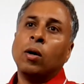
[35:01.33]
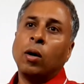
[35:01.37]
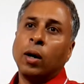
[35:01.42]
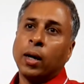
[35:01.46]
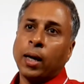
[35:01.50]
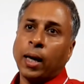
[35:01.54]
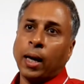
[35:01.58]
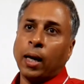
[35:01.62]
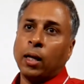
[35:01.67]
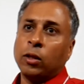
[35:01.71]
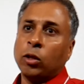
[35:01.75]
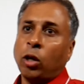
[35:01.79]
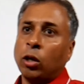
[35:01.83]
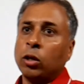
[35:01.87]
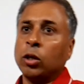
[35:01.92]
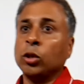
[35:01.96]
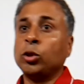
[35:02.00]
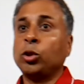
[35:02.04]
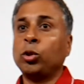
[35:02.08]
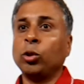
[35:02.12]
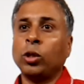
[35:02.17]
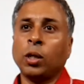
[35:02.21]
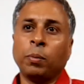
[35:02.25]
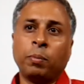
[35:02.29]
Okay, not
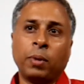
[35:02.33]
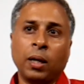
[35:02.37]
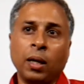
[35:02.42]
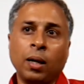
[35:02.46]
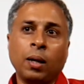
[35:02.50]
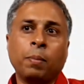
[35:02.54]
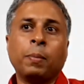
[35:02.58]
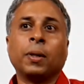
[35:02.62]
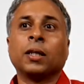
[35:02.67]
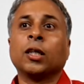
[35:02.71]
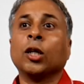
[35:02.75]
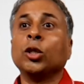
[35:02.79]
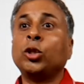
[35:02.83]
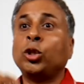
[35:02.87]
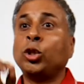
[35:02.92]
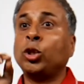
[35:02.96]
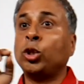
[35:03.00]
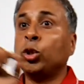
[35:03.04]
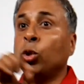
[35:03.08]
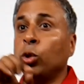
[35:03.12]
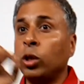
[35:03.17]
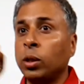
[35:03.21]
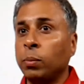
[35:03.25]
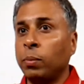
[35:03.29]
suitable but
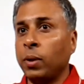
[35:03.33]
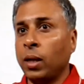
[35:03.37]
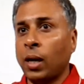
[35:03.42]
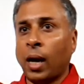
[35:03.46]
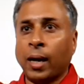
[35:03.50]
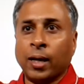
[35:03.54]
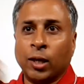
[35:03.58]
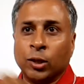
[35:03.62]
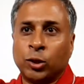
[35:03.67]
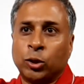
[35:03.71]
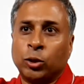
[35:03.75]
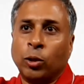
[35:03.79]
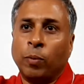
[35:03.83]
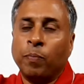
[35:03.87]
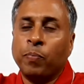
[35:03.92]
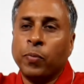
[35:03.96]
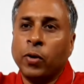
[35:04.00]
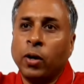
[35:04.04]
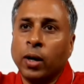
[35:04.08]
shootable ISO.